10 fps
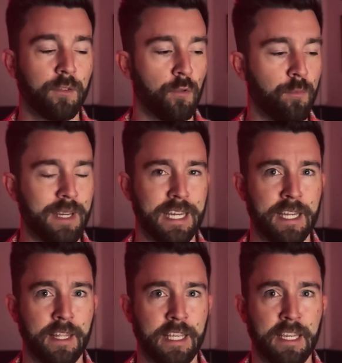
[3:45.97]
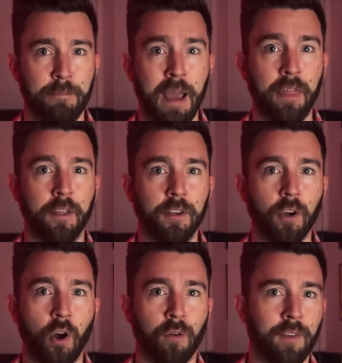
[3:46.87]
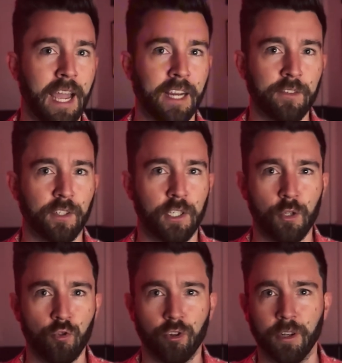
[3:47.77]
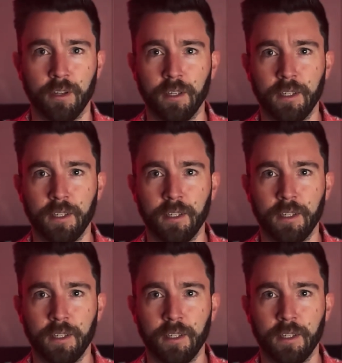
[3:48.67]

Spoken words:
to be the method of execution.